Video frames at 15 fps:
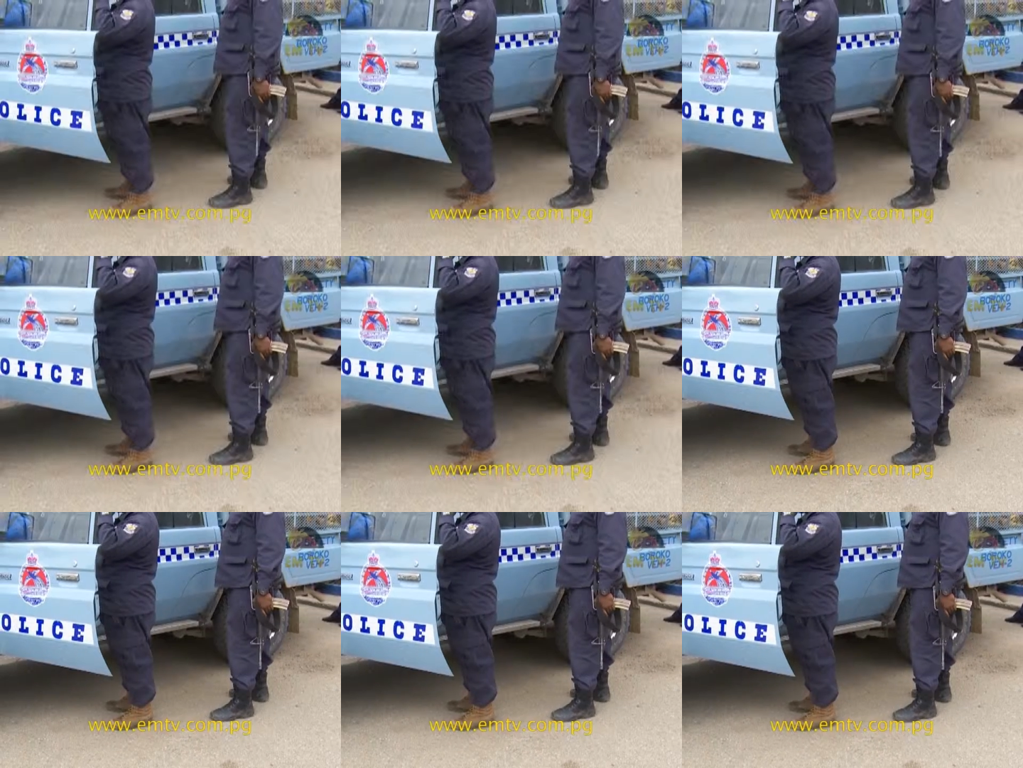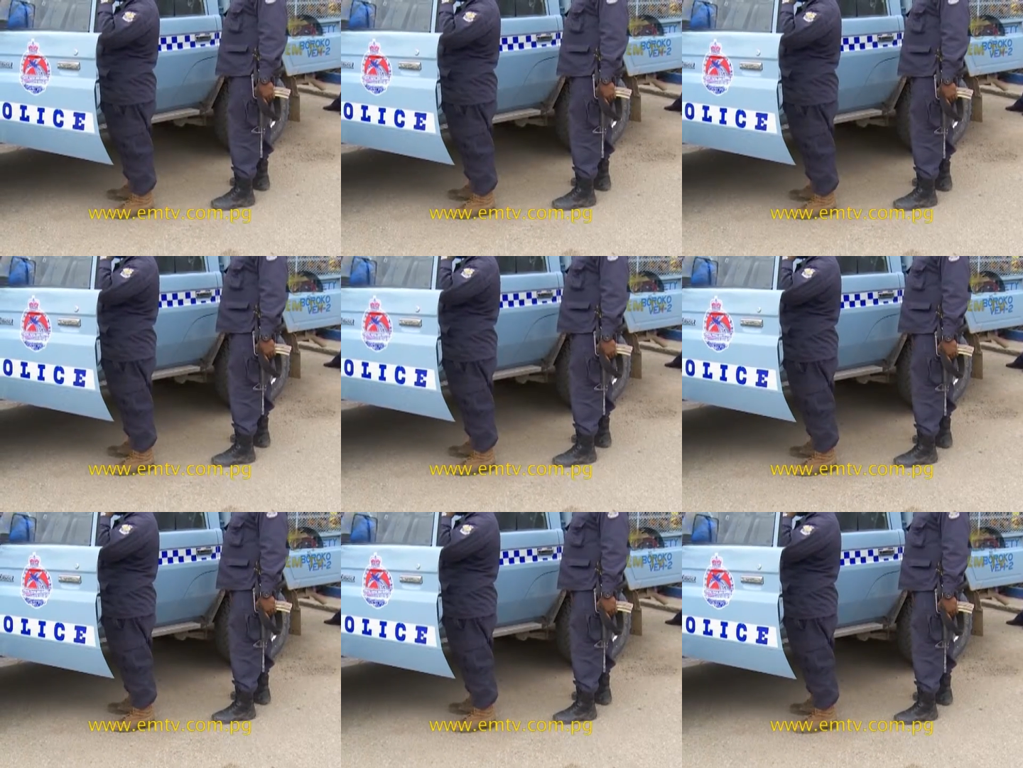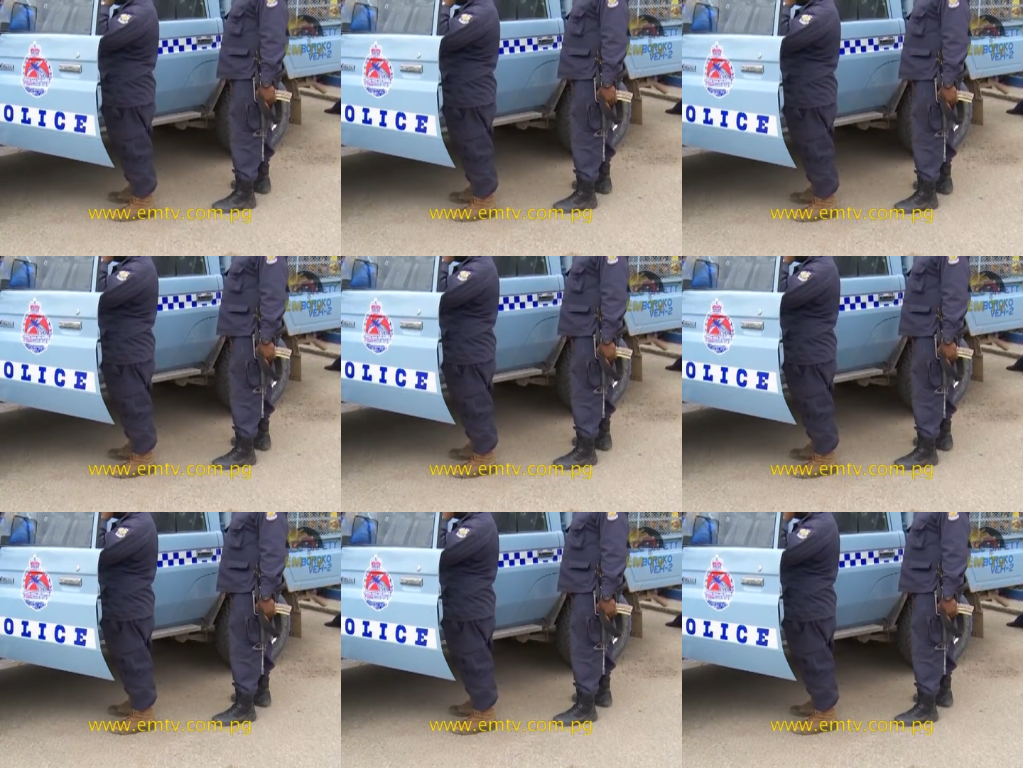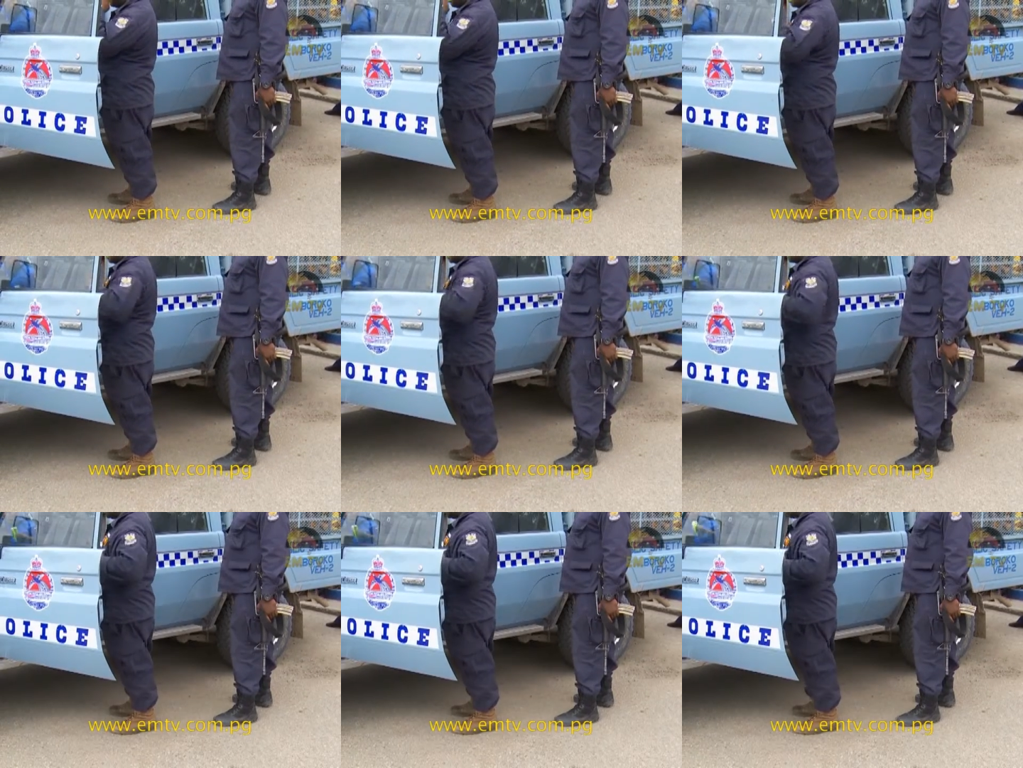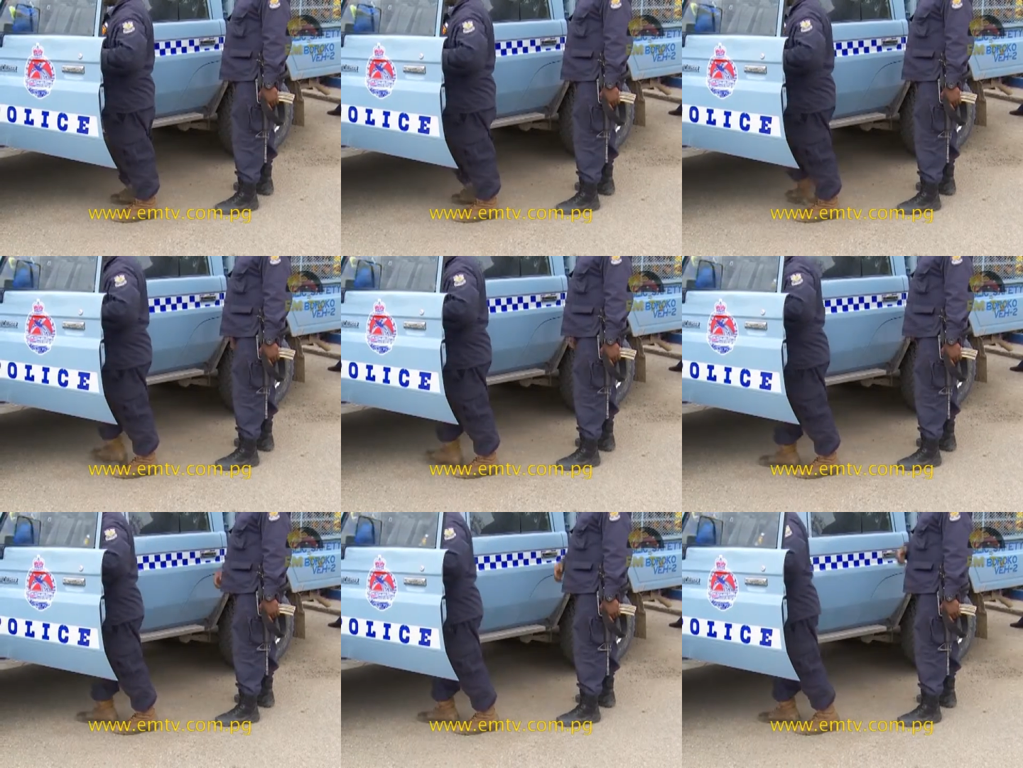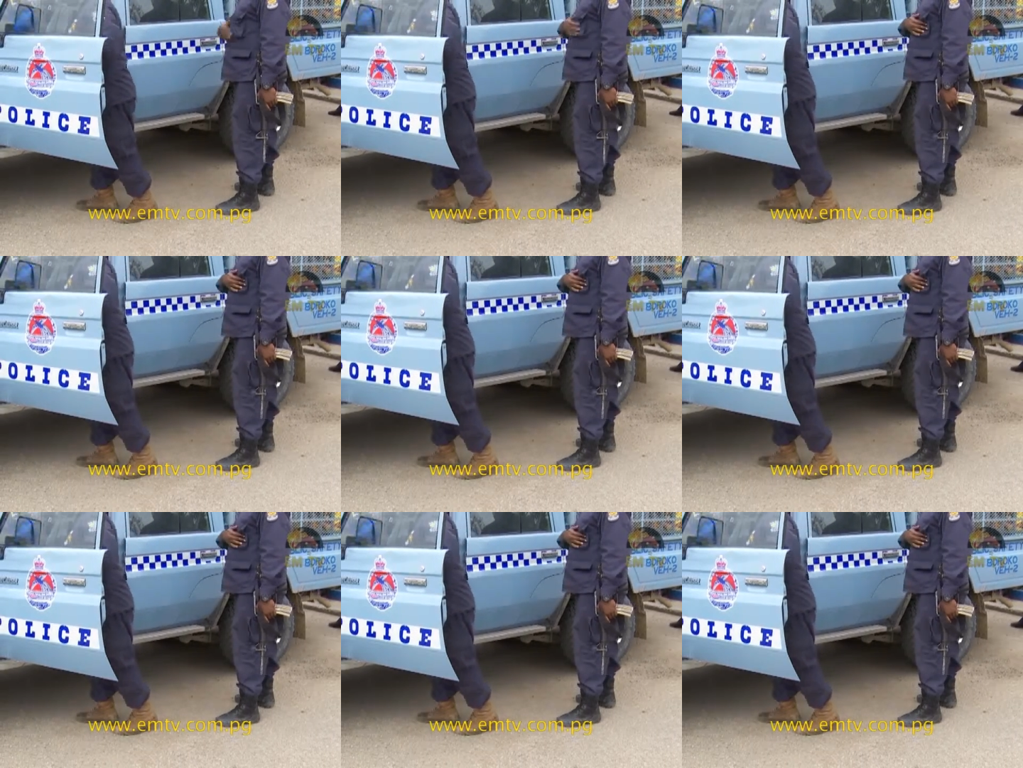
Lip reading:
(no speaker visible)